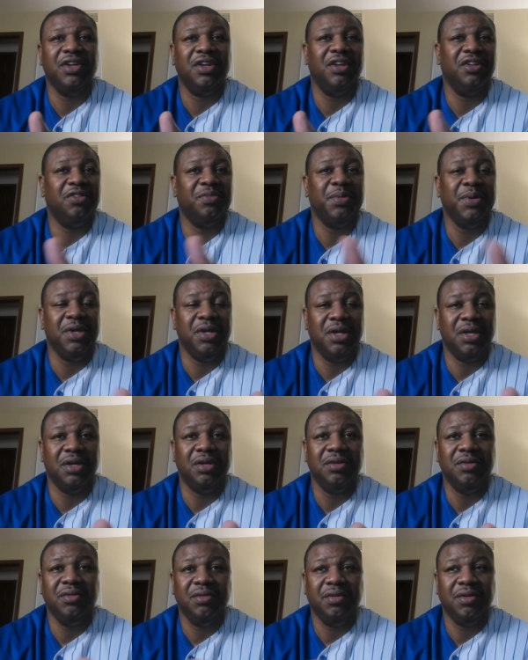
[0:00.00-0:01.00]

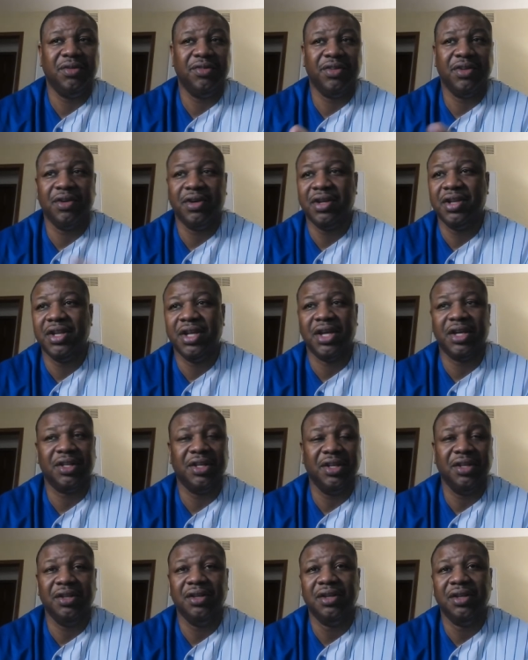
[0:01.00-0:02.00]
ESPN because they're
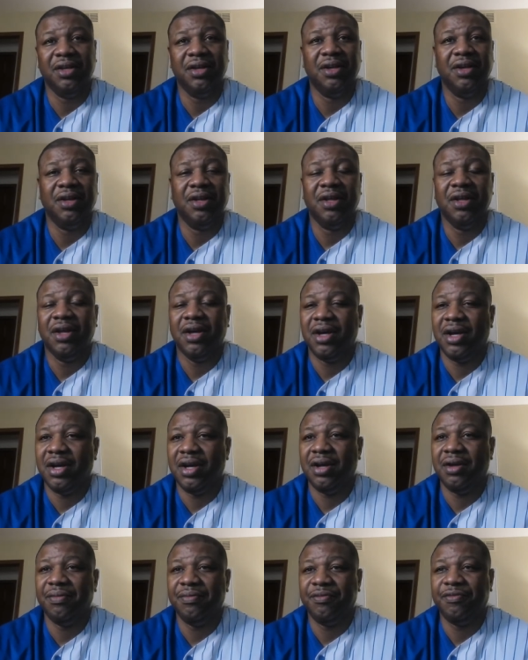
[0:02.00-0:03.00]
connected,
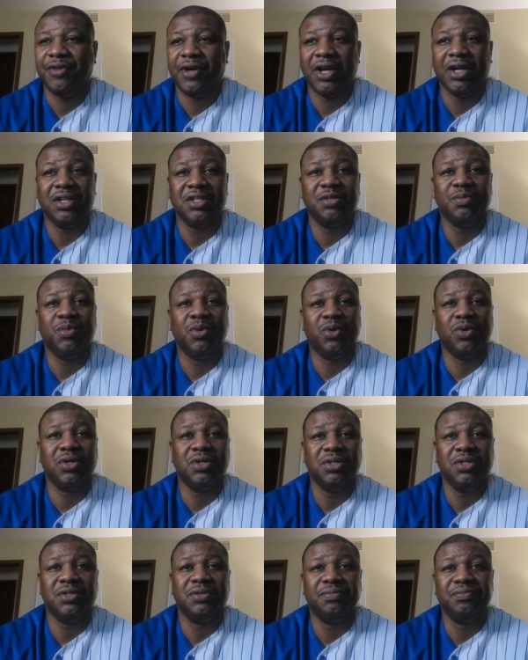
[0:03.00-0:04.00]
um, Fox
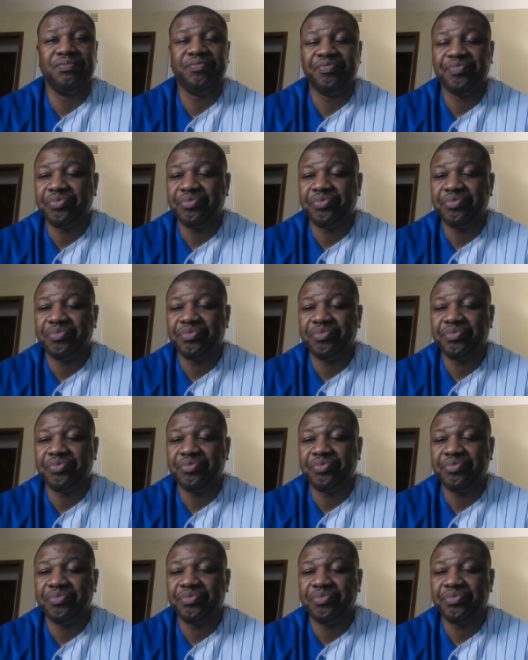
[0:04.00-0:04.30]
Sports,